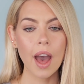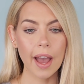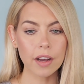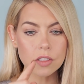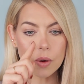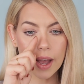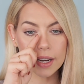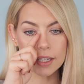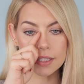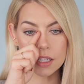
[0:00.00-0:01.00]
I also
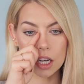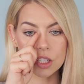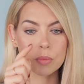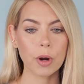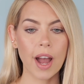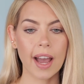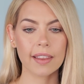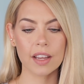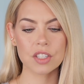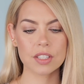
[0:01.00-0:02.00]
added a touch more highlight